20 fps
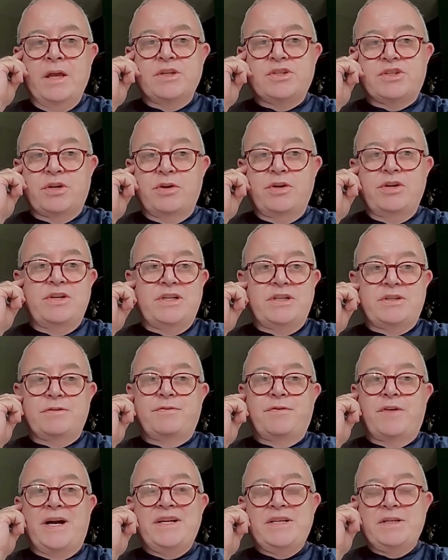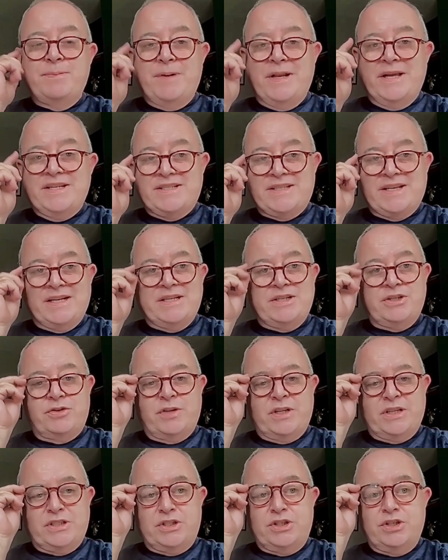So you need to find a place that
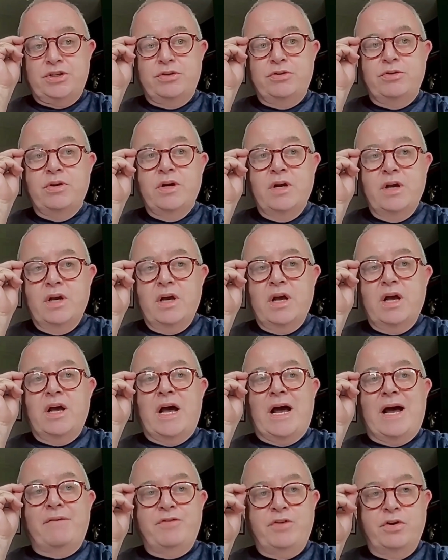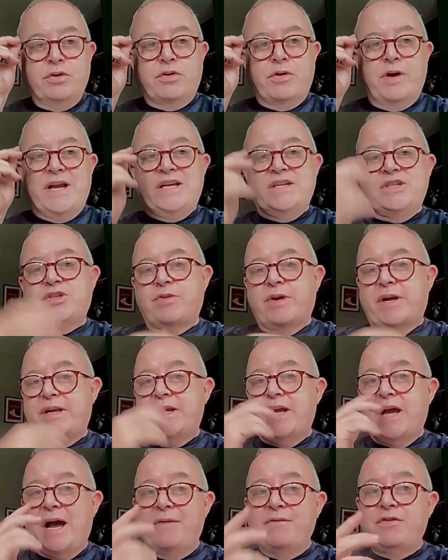interests you, have your grades
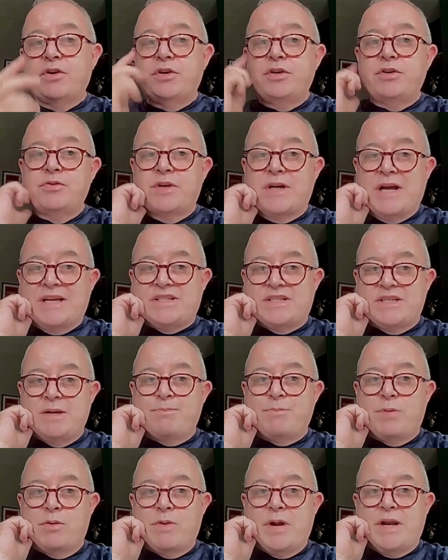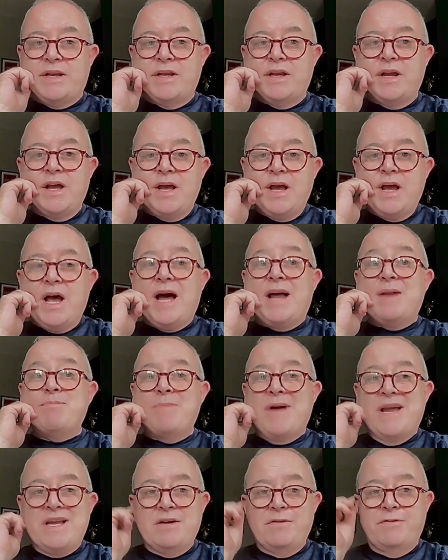ready, have your UCAS number ready,
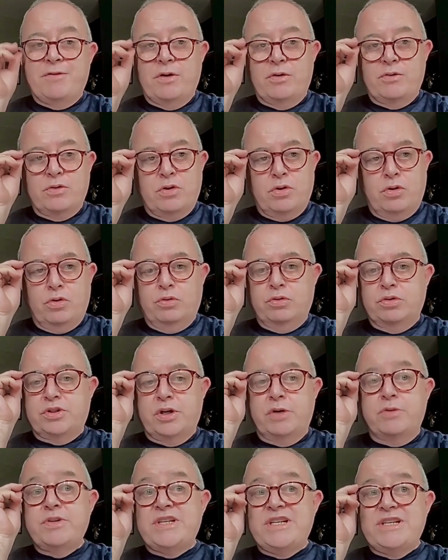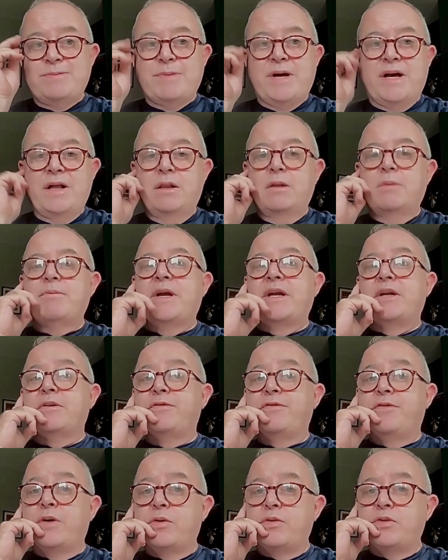and make a phone call. Don't email, make
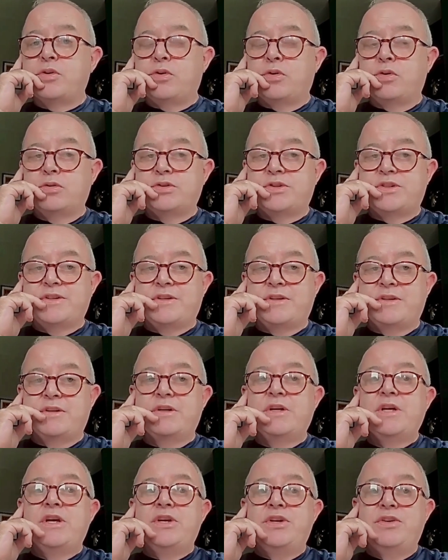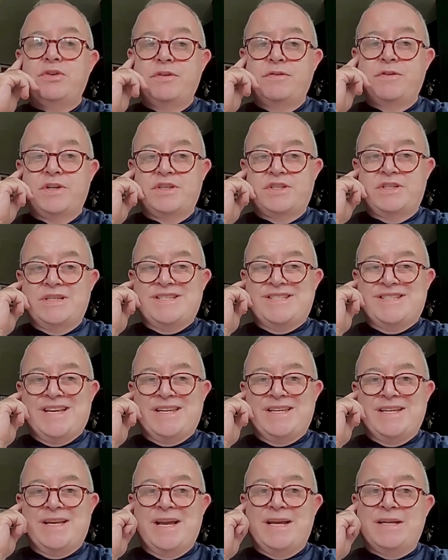a phone call to the university's
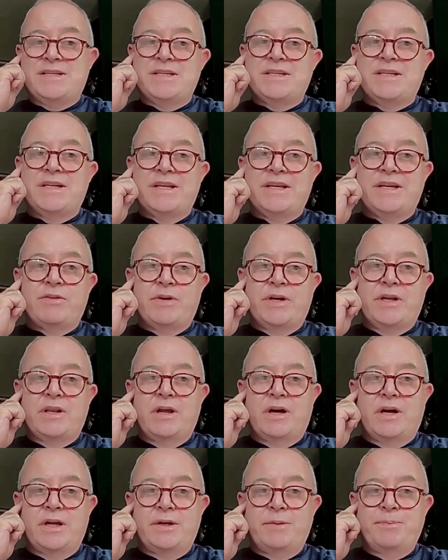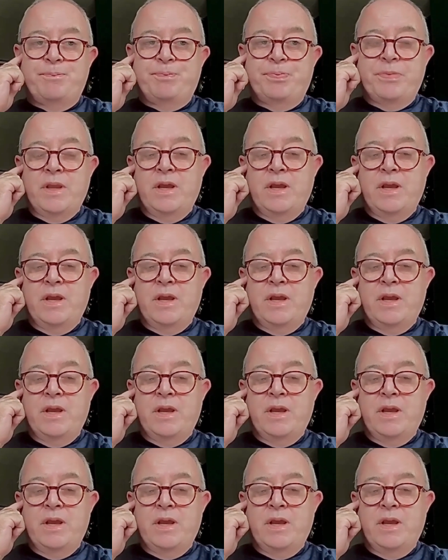dedicated clearing line.